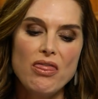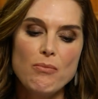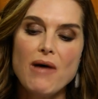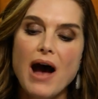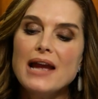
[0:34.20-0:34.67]

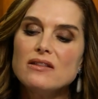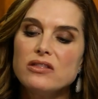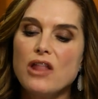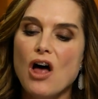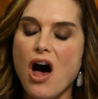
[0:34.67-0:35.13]
my
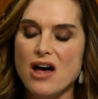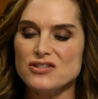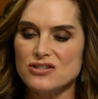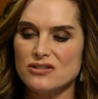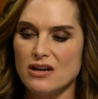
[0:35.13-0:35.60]

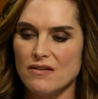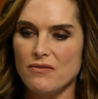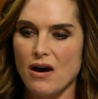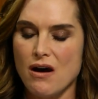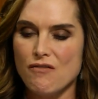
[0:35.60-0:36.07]
loss
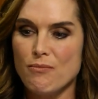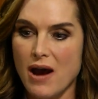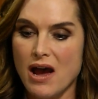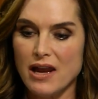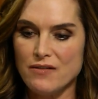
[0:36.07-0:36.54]
of
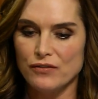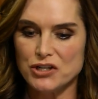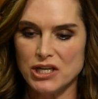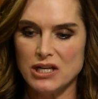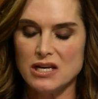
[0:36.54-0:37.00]
my
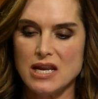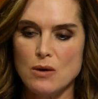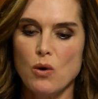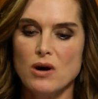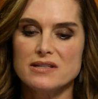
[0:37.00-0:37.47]

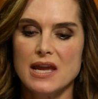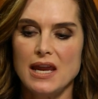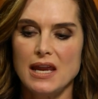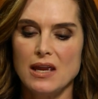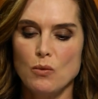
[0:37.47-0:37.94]
virginity was
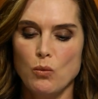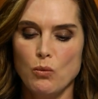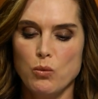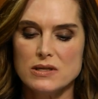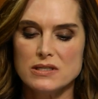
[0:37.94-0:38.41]
a
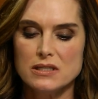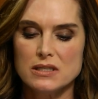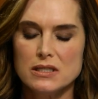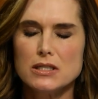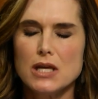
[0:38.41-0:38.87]
was
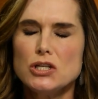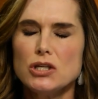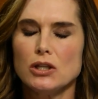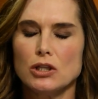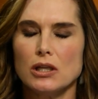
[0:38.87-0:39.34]

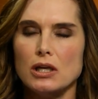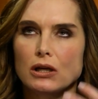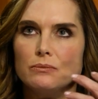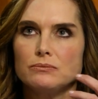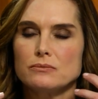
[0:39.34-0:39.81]
such a,
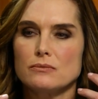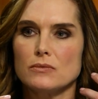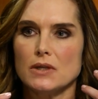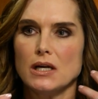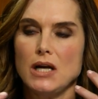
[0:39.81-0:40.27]
um, a
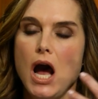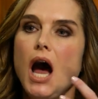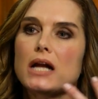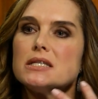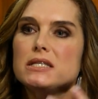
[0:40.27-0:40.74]

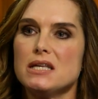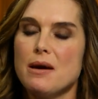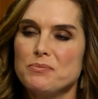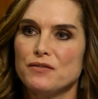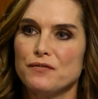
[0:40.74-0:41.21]

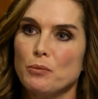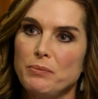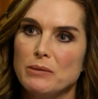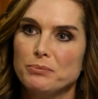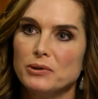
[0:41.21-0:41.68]
concept for
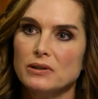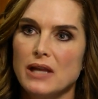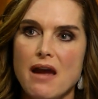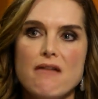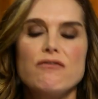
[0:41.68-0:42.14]

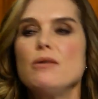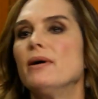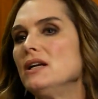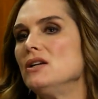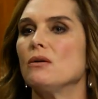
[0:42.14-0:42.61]
people.
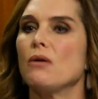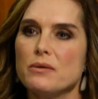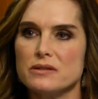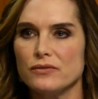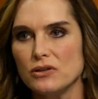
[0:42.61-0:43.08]
Everybody knew
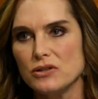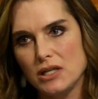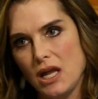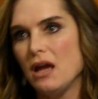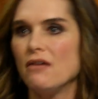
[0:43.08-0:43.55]
I was a
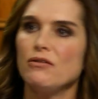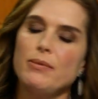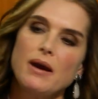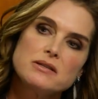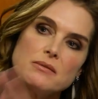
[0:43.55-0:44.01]
virgin.
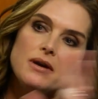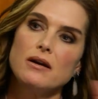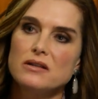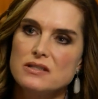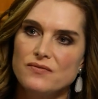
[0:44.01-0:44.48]
Everybody was
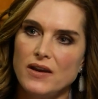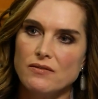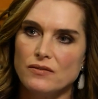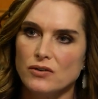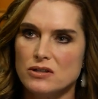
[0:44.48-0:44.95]
America's
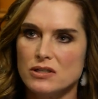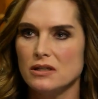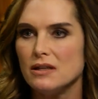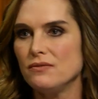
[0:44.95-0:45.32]
favorite virgin.